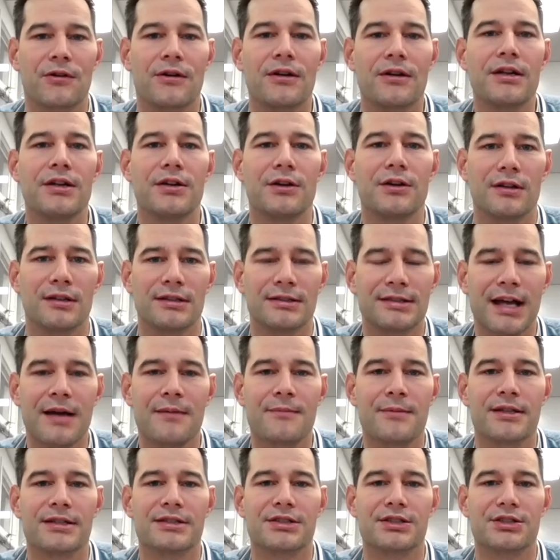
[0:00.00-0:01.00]
chlorine all the
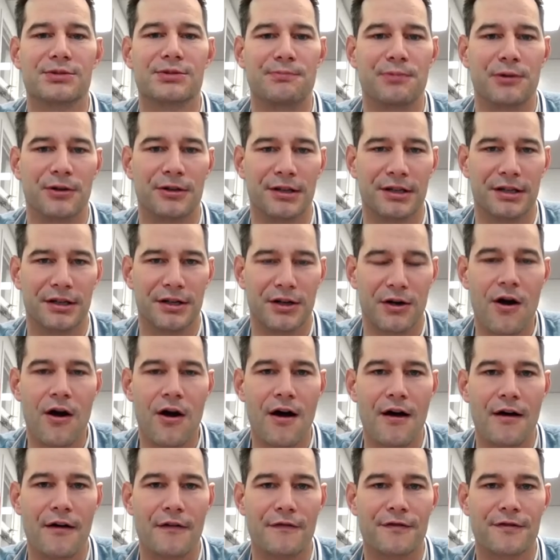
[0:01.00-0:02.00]
time because it's burning it
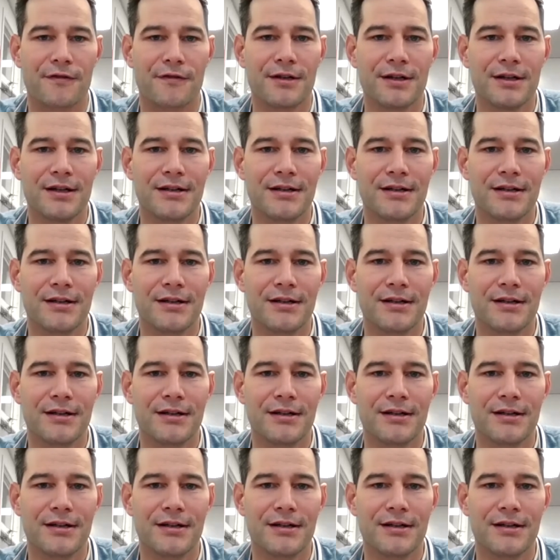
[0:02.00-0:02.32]
off,